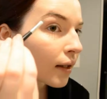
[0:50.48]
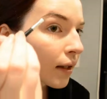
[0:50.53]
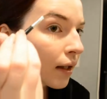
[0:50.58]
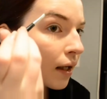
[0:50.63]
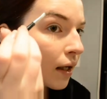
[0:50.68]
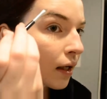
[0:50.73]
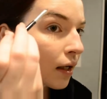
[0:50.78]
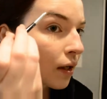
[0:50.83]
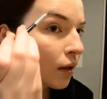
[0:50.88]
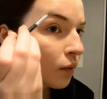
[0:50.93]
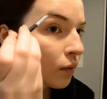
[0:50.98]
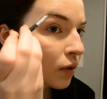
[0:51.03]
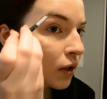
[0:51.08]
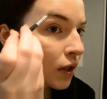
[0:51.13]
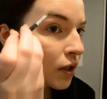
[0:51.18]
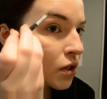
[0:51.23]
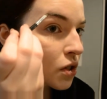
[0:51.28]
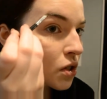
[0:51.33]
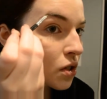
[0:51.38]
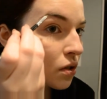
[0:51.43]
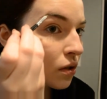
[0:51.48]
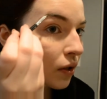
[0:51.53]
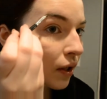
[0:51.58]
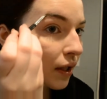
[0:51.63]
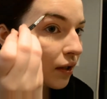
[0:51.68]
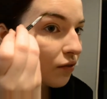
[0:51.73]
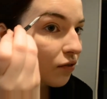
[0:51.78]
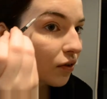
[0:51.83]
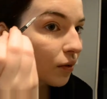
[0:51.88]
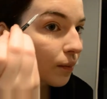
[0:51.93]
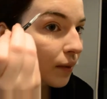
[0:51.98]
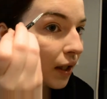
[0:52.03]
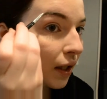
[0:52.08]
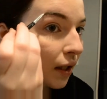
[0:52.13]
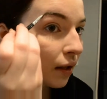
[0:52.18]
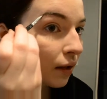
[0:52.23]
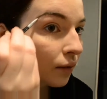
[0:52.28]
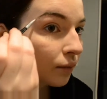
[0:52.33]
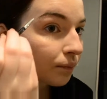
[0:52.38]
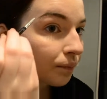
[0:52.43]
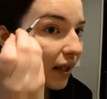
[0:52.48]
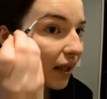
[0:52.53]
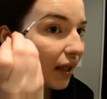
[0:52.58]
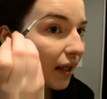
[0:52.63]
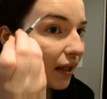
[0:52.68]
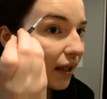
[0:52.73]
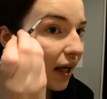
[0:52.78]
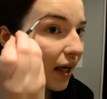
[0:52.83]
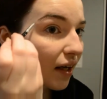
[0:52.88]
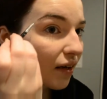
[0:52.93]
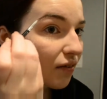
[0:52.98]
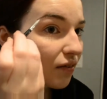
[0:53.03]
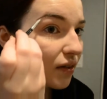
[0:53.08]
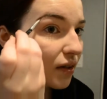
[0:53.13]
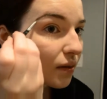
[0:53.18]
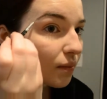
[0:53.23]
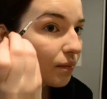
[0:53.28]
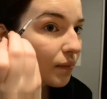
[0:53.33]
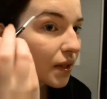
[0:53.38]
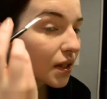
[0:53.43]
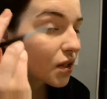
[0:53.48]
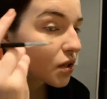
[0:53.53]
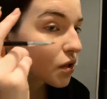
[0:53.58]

not working too great for me. I haven't been